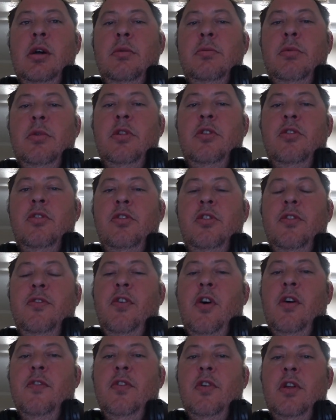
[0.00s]
with a
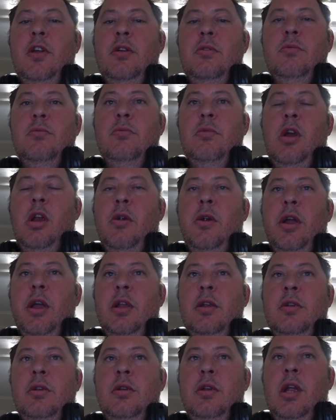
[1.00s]
225 on it, what do you reckon?
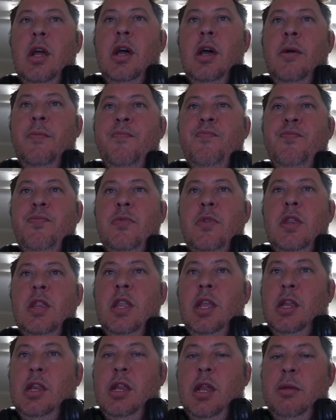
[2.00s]

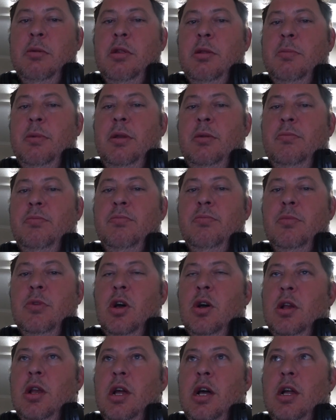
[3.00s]
It seems to be
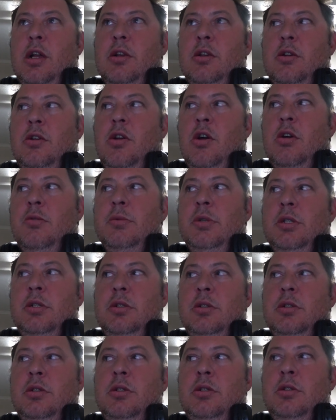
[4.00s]
not uncommon.
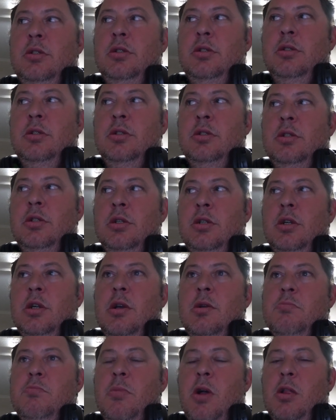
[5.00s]

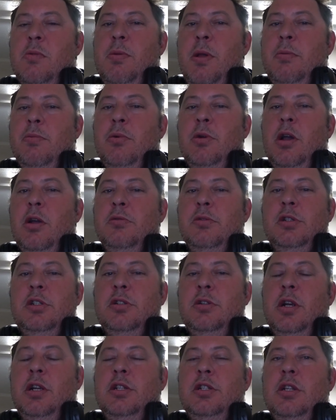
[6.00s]
Most people go with
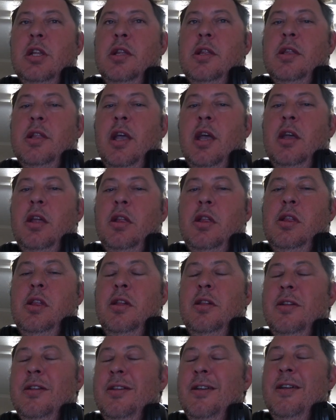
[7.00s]
stretch these days,
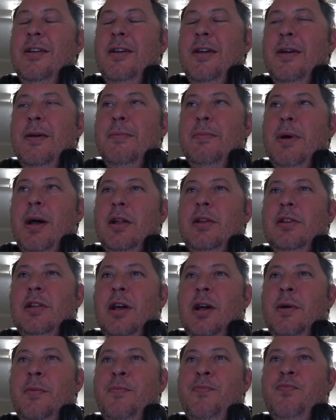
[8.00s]
but
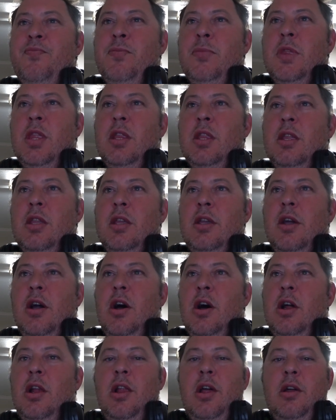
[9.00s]

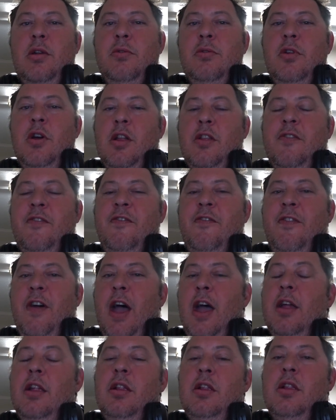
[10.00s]
I like a nice
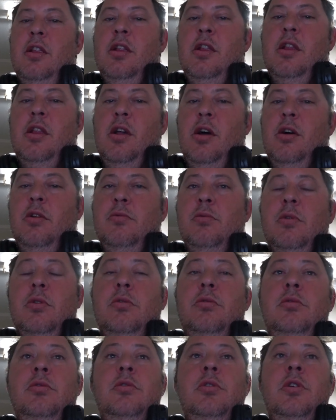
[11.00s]
fat
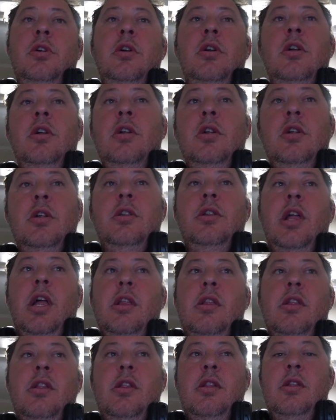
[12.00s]
sidewall.
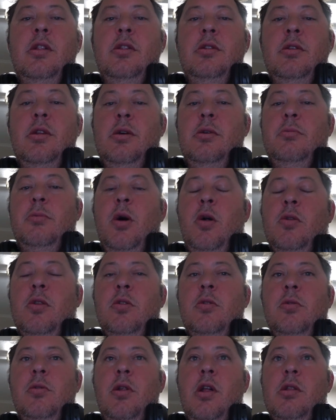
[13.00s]
That's old
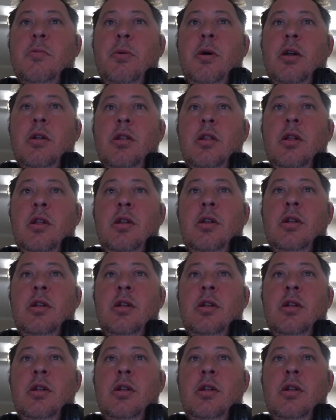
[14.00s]
school, I suppose.